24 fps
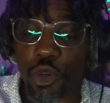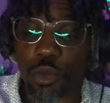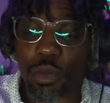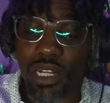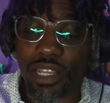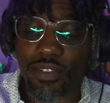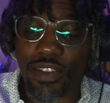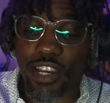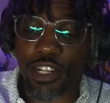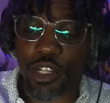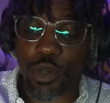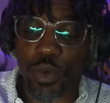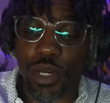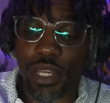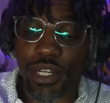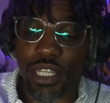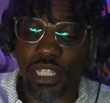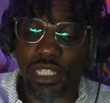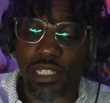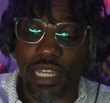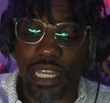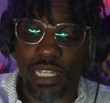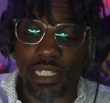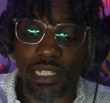believe y'all can win
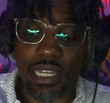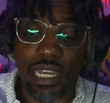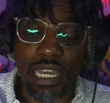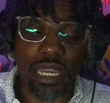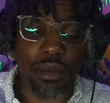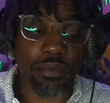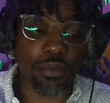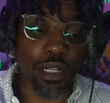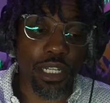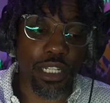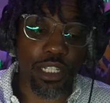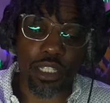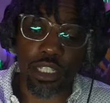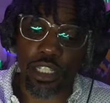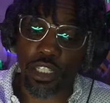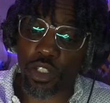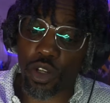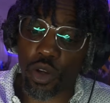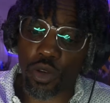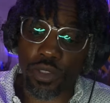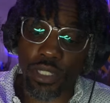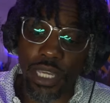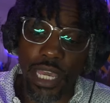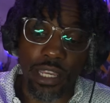this next game, but it's
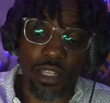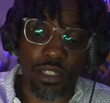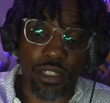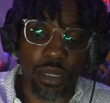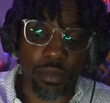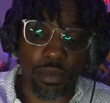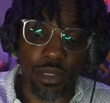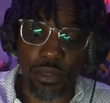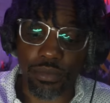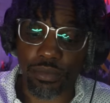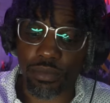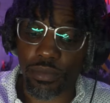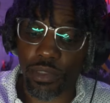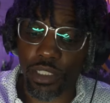going to take something.